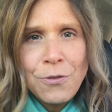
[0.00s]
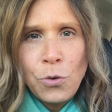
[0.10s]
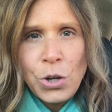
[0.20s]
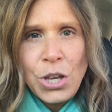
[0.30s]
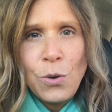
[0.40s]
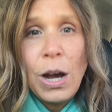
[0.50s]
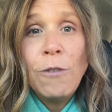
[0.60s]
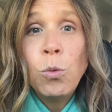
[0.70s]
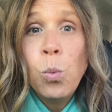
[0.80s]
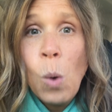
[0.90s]
for you
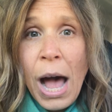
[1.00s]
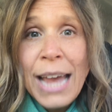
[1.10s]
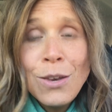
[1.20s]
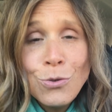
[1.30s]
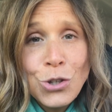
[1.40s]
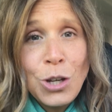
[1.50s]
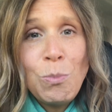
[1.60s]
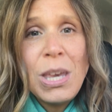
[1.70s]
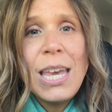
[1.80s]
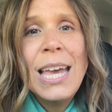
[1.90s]
of why you should
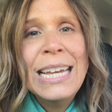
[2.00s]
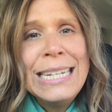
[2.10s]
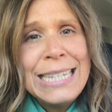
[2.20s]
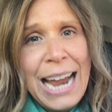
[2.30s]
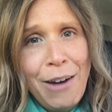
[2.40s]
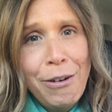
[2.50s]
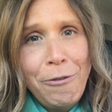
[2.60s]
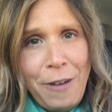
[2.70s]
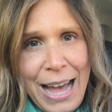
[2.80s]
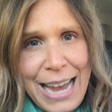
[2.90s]
be
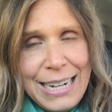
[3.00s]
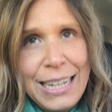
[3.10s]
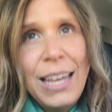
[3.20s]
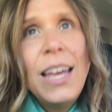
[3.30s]
terrified.